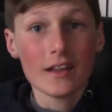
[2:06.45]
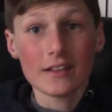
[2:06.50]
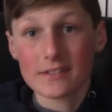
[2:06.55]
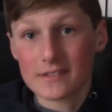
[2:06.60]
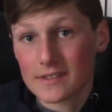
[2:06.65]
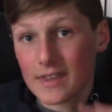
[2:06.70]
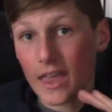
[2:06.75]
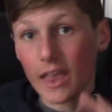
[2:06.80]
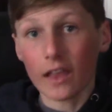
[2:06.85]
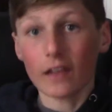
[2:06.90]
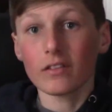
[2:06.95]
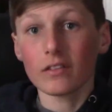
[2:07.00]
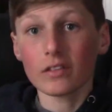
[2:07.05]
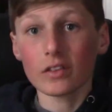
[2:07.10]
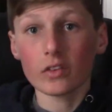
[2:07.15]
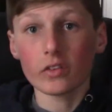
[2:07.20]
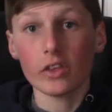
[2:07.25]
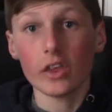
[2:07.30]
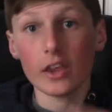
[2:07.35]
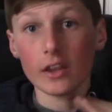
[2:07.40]
Taken to
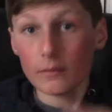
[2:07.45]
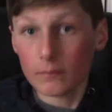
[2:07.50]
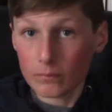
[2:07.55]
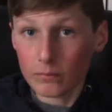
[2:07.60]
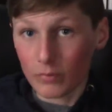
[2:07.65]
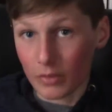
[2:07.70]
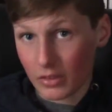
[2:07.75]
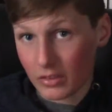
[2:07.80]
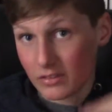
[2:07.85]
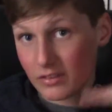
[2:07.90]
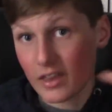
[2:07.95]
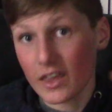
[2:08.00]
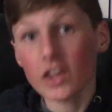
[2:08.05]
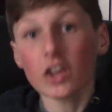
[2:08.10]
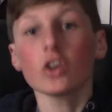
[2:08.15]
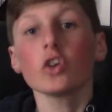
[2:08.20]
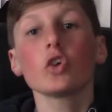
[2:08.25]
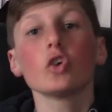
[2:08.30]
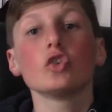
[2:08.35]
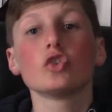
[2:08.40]
the lead,
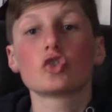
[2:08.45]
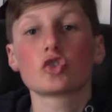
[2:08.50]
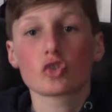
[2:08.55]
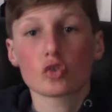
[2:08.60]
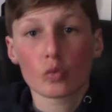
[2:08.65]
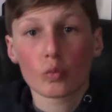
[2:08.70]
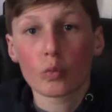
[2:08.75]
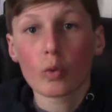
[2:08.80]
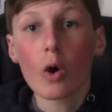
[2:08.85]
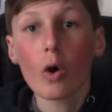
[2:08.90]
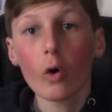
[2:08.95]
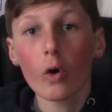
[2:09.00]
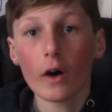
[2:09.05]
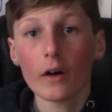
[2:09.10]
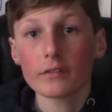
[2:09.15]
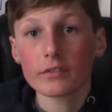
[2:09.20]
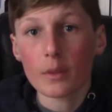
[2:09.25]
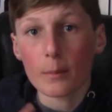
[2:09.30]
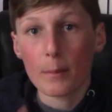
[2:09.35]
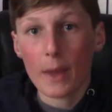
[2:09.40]
taken control
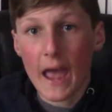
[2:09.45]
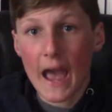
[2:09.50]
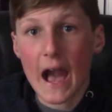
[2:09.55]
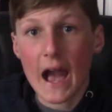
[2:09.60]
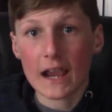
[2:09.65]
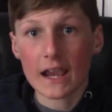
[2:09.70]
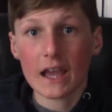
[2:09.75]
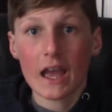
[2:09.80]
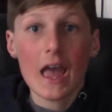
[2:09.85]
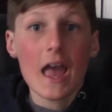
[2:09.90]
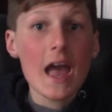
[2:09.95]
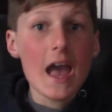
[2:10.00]
of the pack,